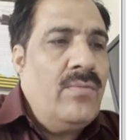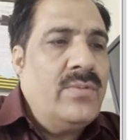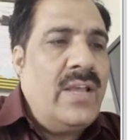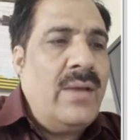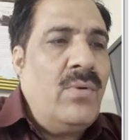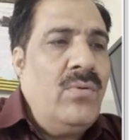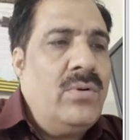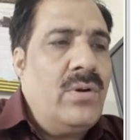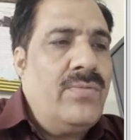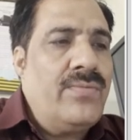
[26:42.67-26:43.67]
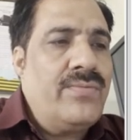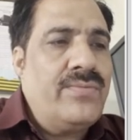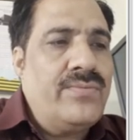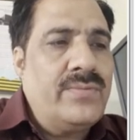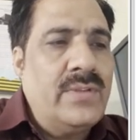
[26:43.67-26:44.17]
the amount of
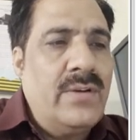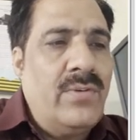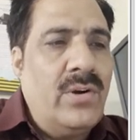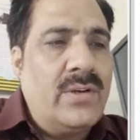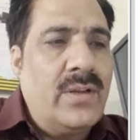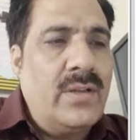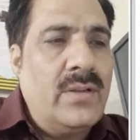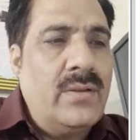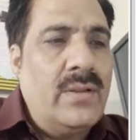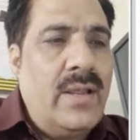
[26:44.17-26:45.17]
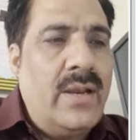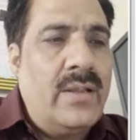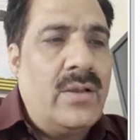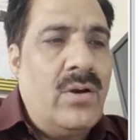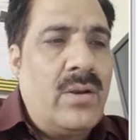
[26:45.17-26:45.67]
the water and
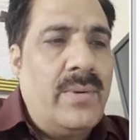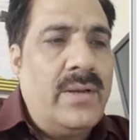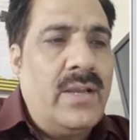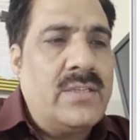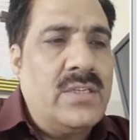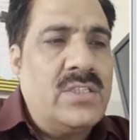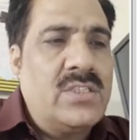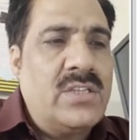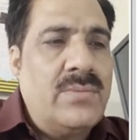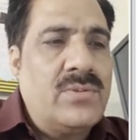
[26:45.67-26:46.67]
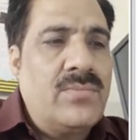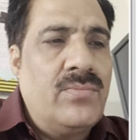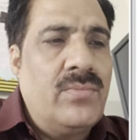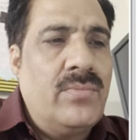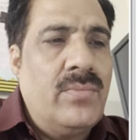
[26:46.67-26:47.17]
the carbon dioxide, 6 times
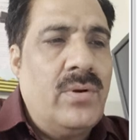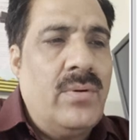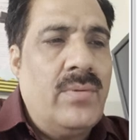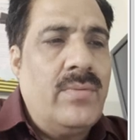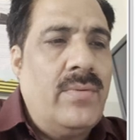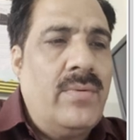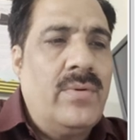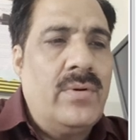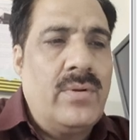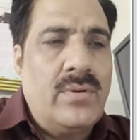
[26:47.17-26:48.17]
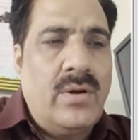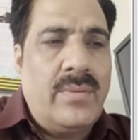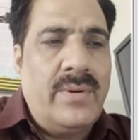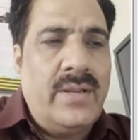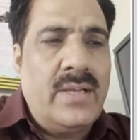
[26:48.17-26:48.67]

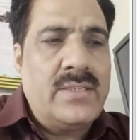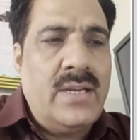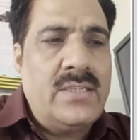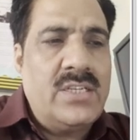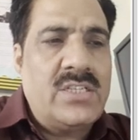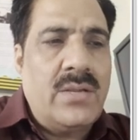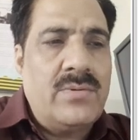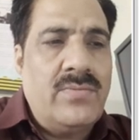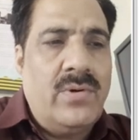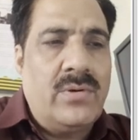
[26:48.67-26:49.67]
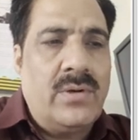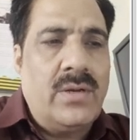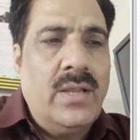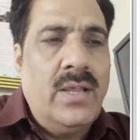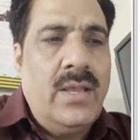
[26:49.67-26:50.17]
carbon dioxide, 6 times water,
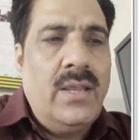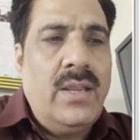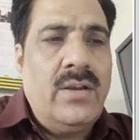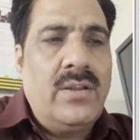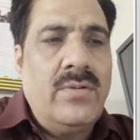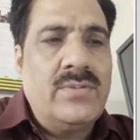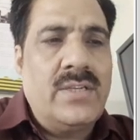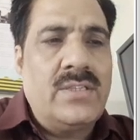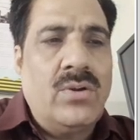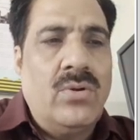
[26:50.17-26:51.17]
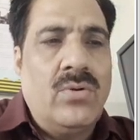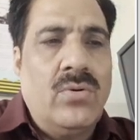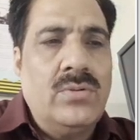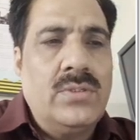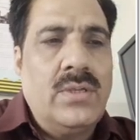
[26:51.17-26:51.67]
it gives us the
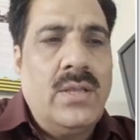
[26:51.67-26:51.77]
glucose